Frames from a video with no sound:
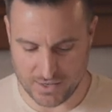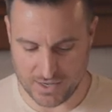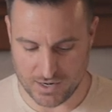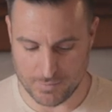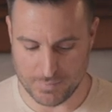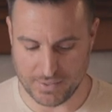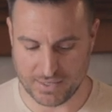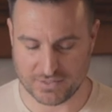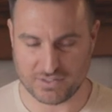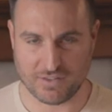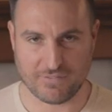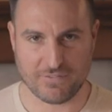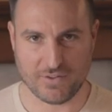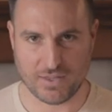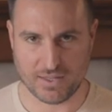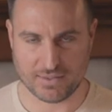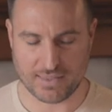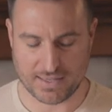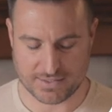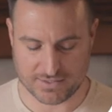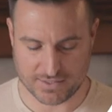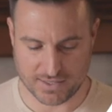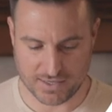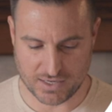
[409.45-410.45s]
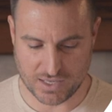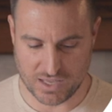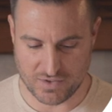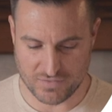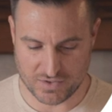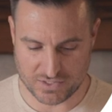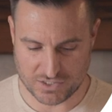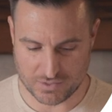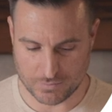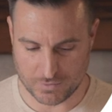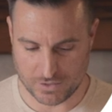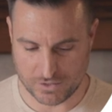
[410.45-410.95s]
on it because I feel like that's gonna give
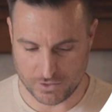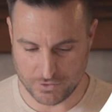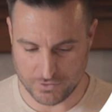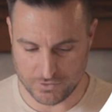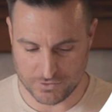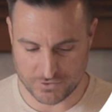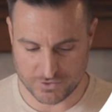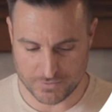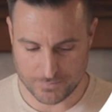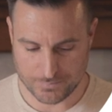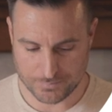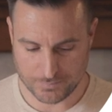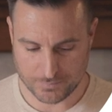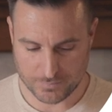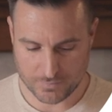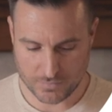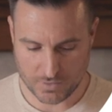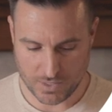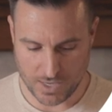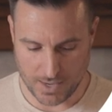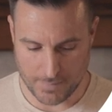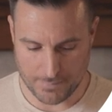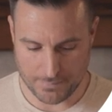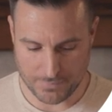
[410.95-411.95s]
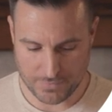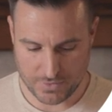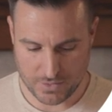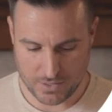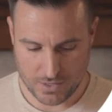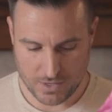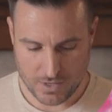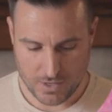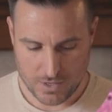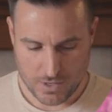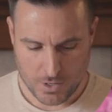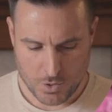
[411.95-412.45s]
us some clues. Okay,
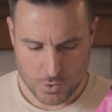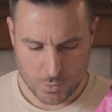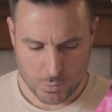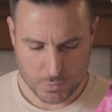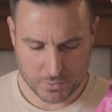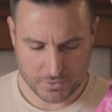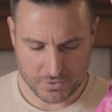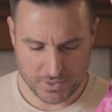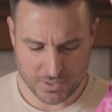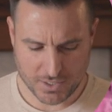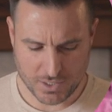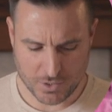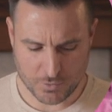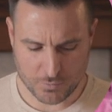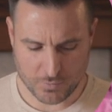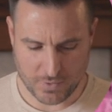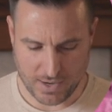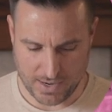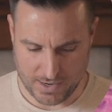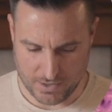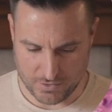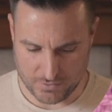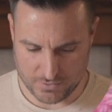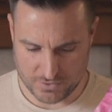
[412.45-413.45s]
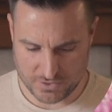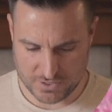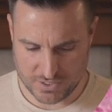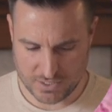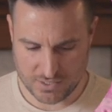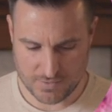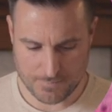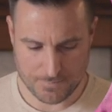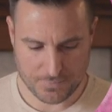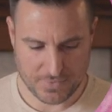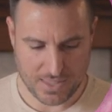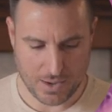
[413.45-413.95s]
we're looking around
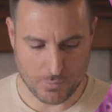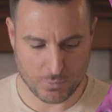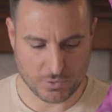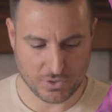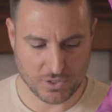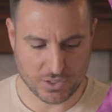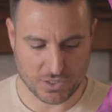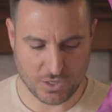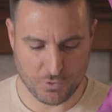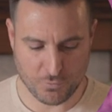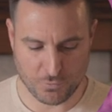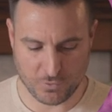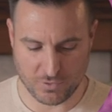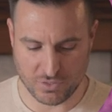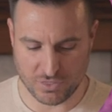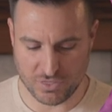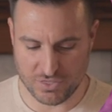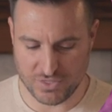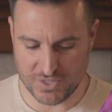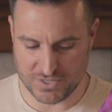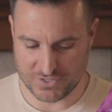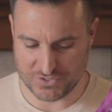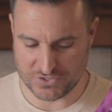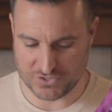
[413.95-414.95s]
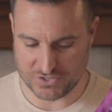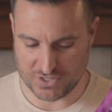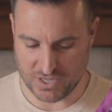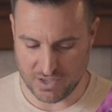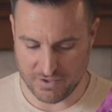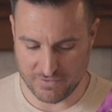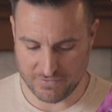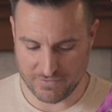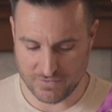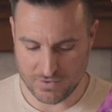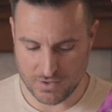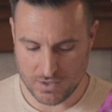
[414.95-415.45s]
and we're looking for this
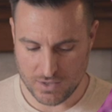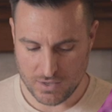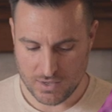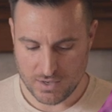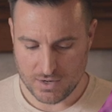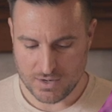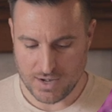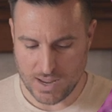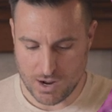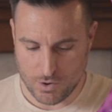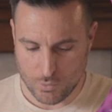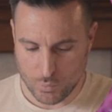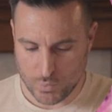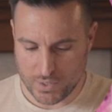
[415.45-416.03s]
stuff. Now,